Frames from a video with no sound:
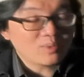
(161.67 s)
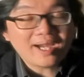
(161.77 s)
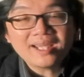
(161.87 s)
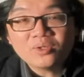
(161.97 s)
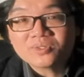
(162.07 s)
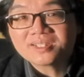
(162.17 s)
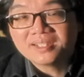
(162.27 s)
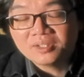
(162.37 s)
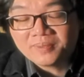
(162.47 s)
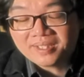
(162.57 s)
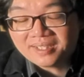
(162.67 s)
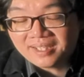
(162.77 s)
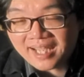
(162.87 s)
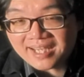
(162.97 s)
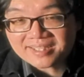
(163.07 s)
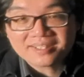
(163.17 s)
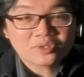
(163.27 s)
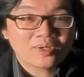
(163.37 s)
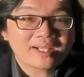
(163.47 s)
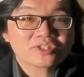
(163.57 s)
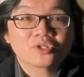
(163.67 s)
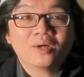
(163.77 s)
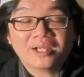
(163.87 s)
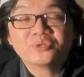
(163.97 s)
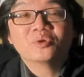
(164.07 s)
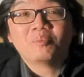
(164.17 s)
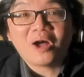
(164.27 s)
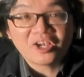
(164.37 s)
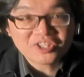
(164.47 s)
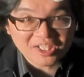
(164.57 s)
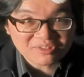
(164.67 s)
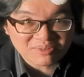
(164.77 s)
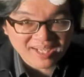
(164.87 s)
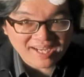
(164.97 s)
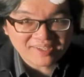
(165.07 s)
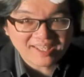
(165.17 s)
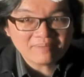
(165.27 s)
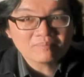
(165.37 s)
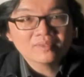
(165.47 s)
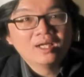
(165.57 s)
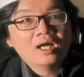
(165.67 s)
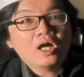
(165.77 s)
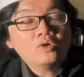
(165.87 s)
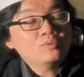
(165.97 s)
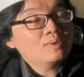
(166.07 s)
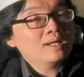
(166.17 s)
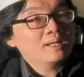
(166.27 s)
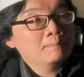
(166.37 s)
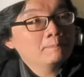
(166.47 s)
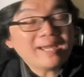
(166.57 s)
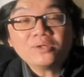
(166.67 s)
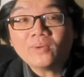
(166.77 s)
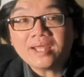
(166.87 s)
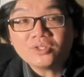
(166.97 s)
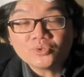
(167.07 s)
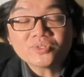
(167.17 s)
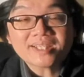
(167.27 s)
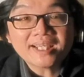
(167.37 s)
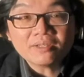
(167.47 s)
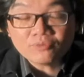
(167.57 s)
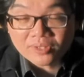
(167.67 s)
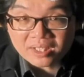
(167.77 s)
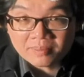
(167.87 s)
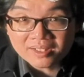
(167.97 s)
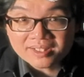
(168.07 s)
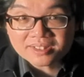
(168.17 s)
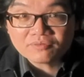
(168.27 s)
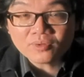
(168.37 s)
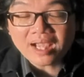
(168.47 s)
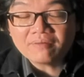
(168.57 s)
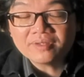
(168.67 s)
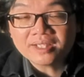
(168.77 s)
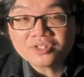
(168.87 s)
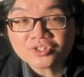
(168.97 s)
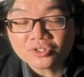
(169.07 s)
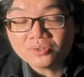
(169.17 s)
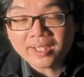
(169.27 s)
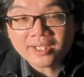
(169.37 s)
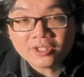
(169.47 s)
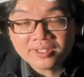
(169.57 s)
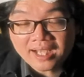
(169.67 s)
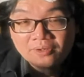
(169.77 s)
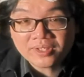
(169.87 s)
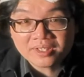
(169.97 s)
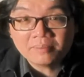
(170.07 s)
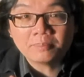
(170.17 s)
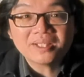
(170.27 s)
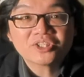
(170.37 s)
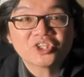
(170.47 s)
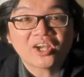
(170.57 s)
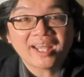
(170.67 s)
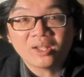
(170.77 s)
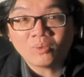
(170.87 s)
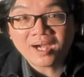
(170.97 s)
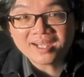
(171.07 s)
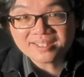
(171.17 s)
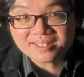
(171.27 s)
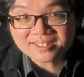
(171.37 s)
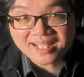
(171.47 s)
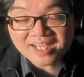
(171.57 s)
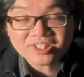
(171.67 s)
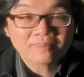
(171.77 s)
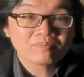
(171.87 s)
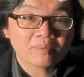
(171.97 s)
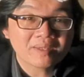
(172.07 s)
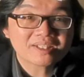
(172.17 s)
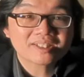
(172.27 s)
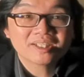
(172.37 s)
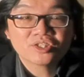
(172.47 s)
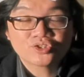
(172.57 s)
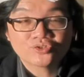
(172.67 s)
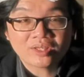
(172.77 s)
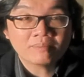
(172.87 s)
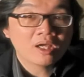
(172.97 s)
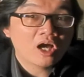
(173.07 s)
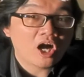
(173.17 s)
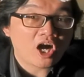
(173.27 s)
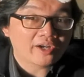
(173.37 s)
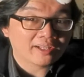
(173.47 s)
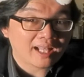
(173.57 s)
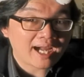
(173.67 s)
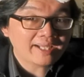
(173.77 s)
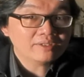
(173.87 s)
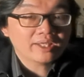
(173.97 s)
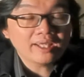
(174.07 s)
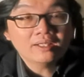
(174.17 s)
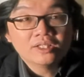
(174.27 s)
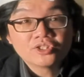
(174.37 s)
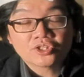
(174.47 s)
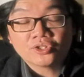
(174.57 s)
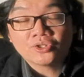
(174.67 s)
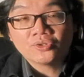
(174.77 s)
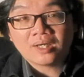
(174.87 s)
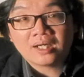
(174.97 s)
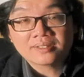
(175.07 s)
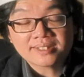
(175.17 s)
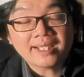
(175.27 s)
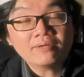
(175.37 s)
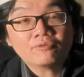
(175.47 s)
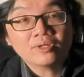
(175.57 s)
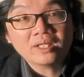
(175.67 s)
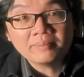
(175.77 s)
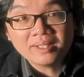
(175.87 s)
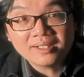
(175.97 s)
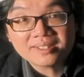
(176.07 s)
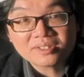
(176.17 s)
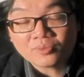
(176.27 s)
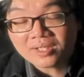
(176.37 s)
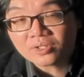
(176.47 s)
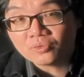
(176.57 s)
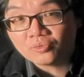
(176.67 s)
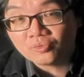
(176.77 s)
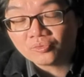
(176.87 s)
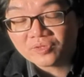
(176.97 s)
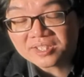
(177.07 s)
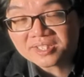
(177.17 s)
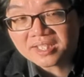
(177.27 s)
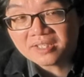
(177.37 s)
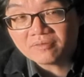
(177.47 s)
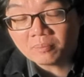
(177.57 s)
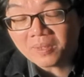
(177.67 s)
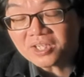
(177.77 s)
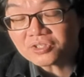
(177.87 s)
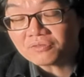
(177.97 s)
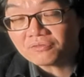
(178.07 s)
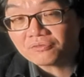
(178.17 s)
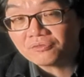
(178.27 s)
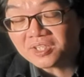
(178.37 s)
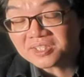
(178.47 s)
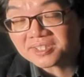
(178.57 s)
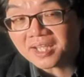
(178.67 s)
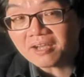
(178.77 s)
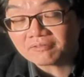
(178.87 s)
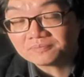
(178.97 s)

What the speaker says: why it was a little bit late, right? So I do apologize for that, okay? Oh, by the way, do sign up for the email list if you haven't done so. Head on down here, bit.ly/MixStream online. Okay, so sign up for the email list, right? You receive a bunch of free stuff.